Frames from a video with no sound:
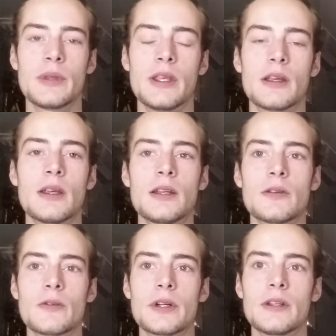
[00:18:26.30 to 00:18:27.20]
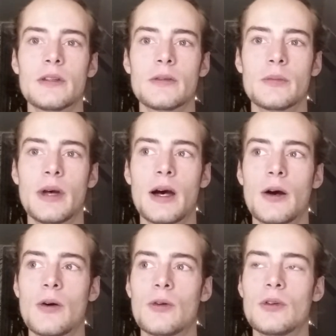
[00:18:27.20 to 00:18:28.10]
being ignorant
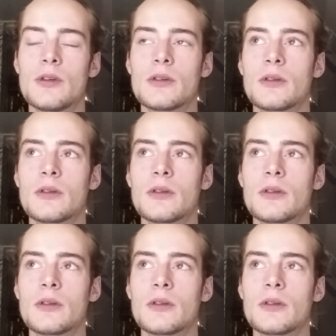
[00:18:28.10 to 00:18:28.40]
about